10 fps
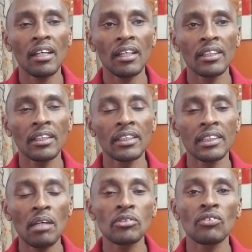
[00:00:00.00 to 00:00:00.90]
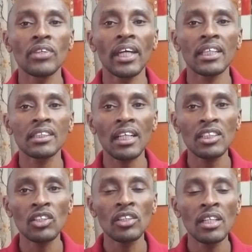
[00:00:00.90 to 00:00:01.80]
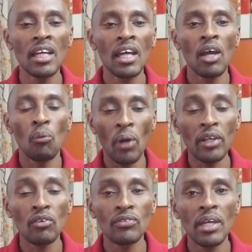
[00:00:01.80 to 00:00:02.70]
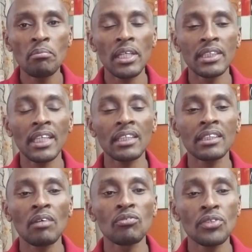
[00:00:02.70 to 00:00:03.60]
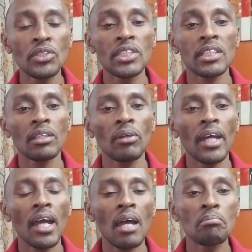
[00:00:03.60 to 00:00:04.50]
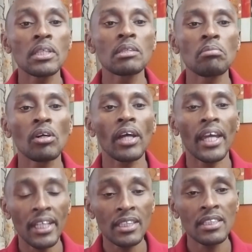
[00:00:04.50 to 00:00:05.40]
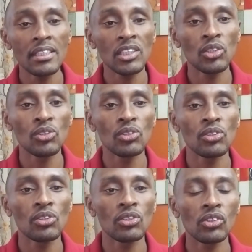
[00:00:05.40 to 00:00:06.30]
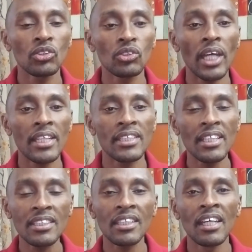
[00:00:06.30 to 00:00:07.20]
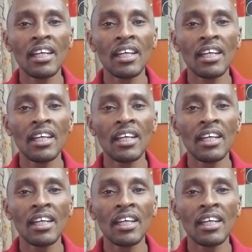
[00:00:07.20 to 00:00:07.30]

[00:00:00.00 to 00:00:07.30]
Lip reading: in terms of the extraction. One of them is that some foods require a bit more energy to digest.